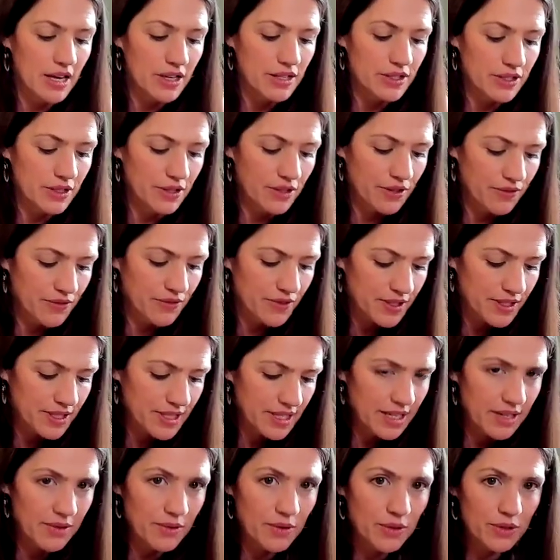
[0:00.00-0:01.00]
So the
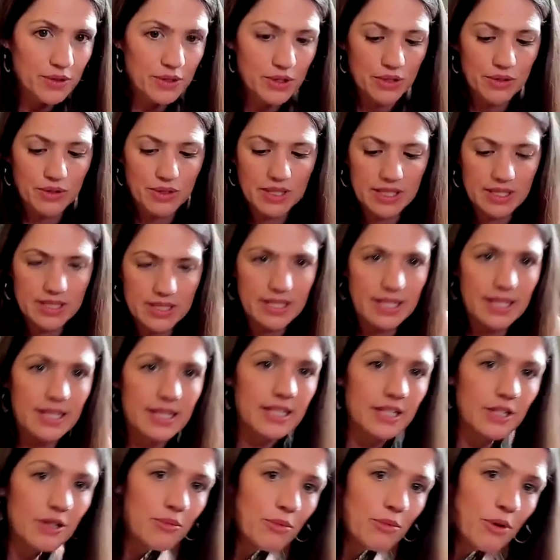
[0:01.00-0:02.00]
first thing we'll do is a
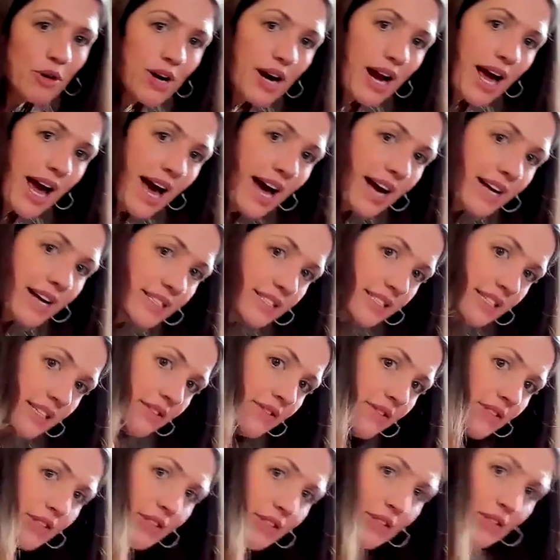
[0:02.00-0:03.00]
little more
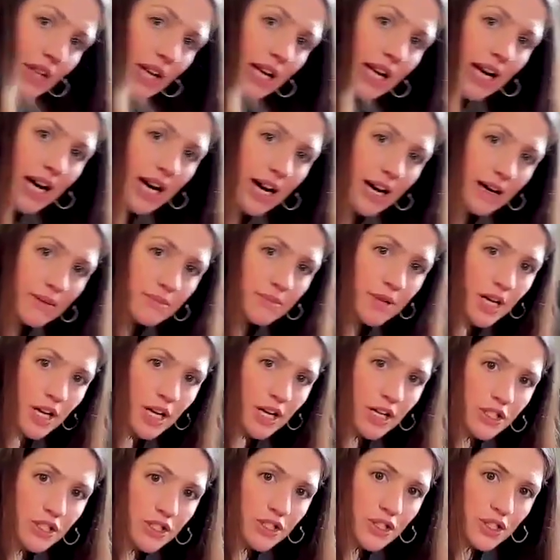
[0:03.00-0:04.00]
active, and you can come
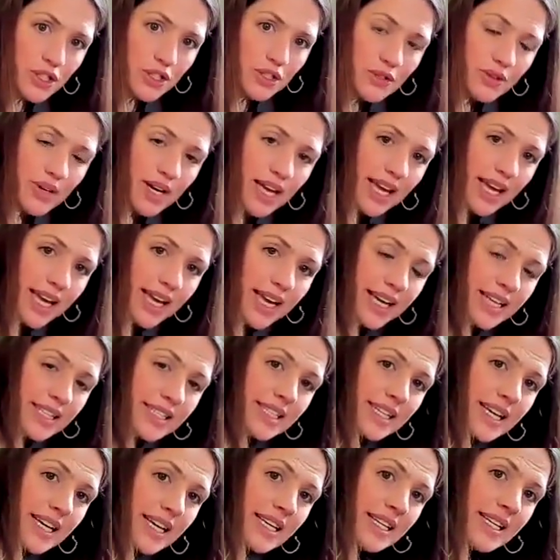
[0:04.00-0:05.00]
to
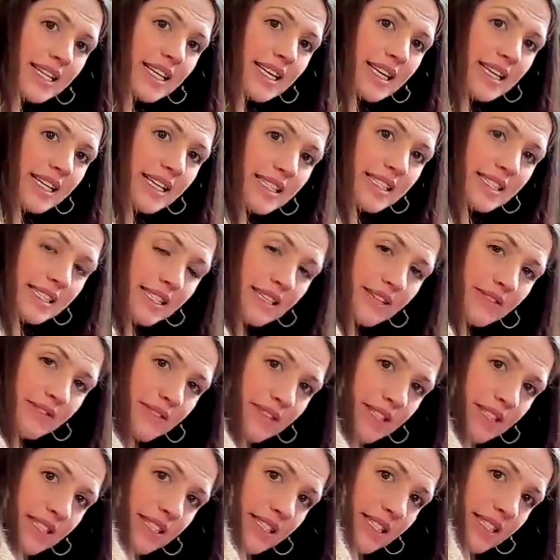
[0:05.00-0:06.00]
hands and knees
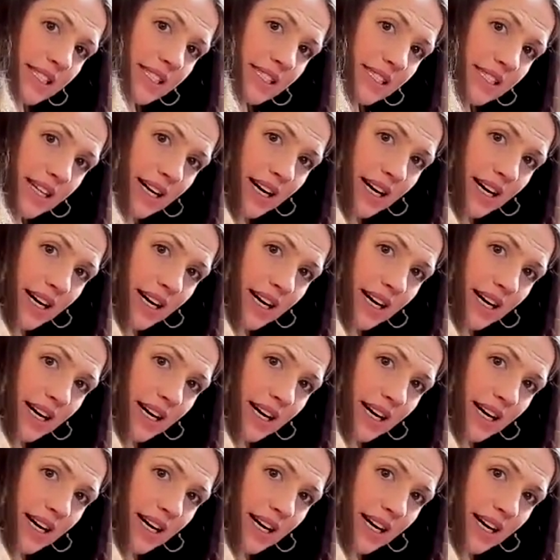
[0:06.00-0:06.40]
if this is